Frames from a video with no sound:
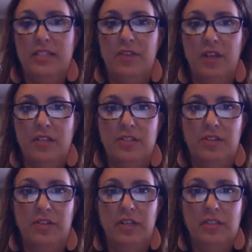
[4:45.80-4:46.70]
of all
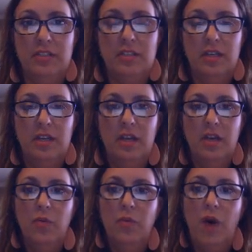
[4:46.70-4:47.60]
students.
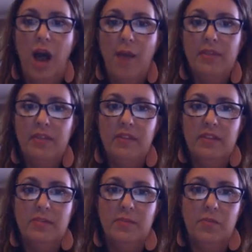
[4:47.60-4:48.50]
I believe
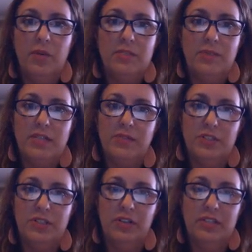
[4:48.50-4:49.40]
that what's best for
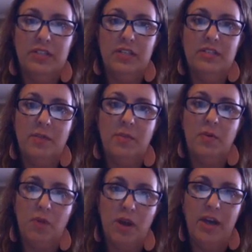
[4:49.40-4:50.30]
students is, number
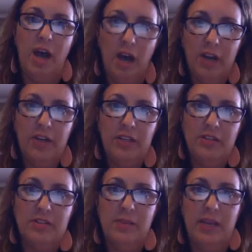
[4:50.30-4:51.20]
1, honoring
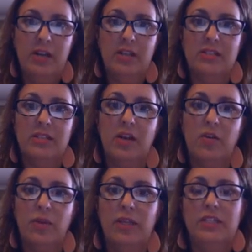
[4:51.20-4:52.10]
those parents that are
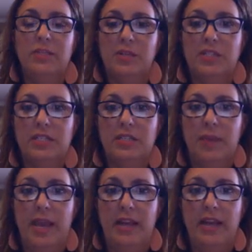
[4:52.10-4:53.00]
willing to
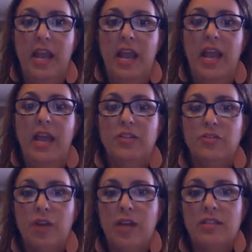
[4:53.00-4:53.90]
participate and
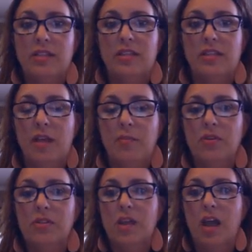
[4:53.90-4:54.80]
trust the
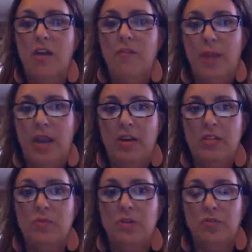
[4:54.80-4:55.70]
numbers of
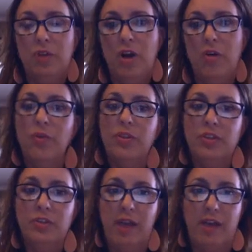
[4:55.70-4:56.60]
parents will grow with
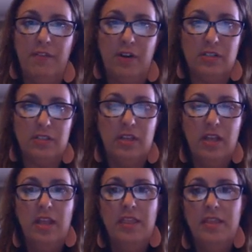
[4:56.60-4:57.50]
new efforts.
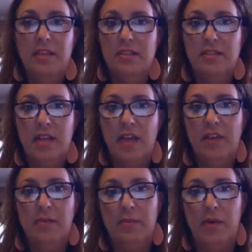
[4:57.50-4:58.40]
This is
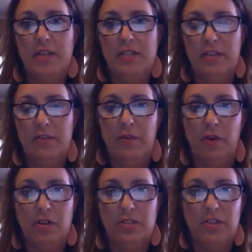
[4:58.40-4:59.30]
nothing but positive
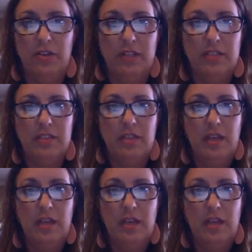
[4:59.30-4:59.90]
for our students.